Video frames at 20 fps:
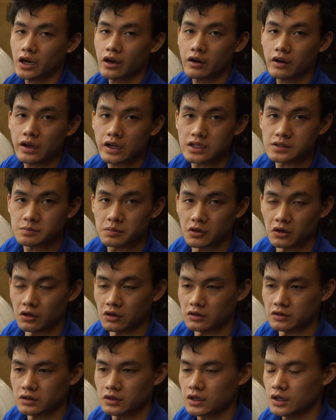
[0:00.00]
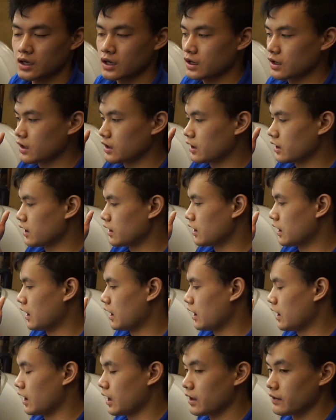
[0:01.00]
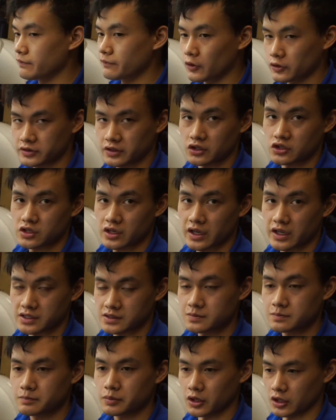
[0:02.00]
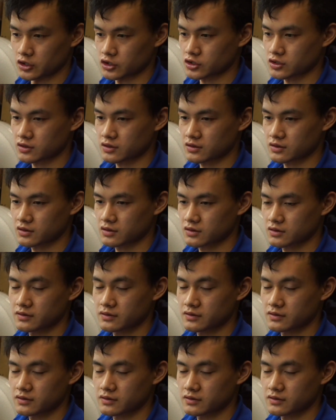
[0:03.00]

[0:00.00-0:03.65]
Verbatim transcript: current is pulled, voltage is pushed.